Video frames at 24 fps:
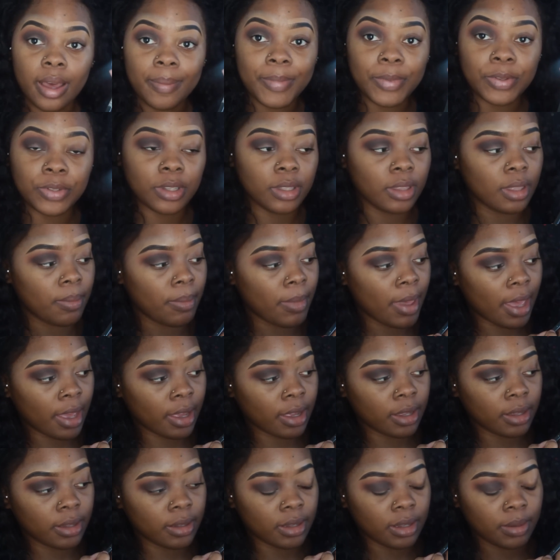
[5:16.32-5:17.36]
I'm using the
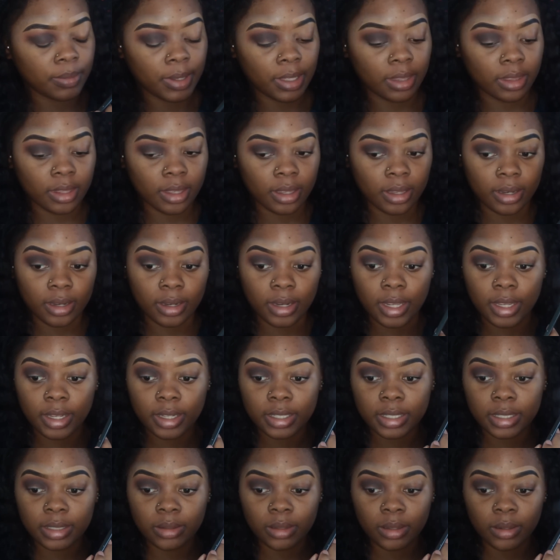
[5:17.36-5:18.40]

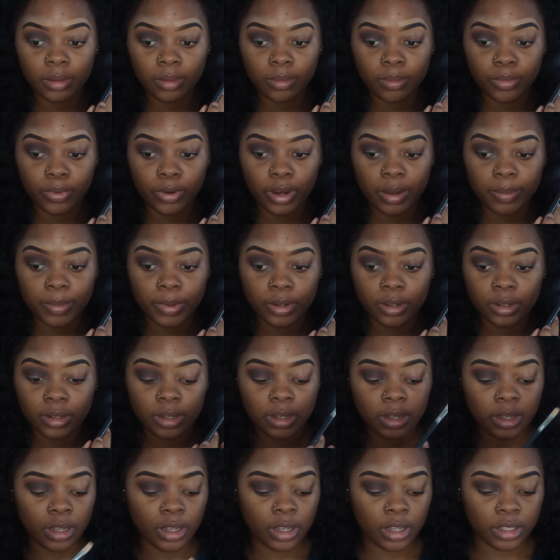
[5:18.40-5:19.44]
NYX primer
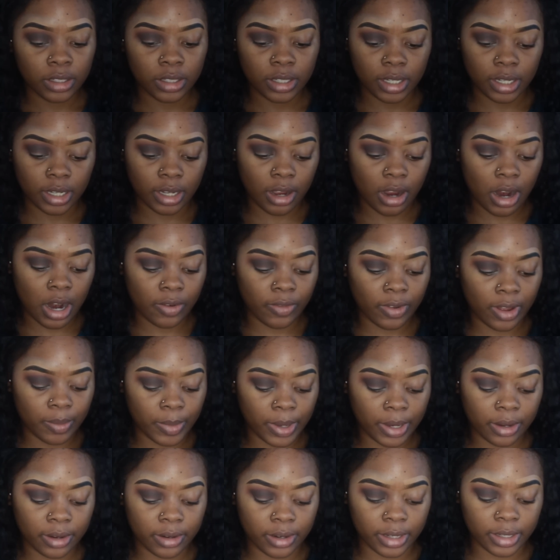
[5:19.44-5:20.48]
to carve out
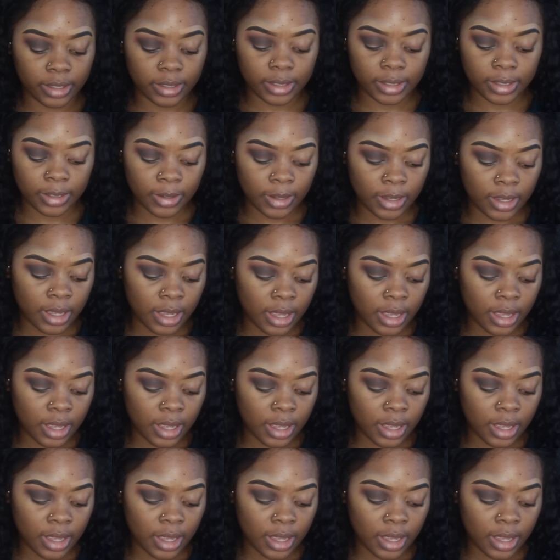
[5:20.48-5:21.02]
my crease.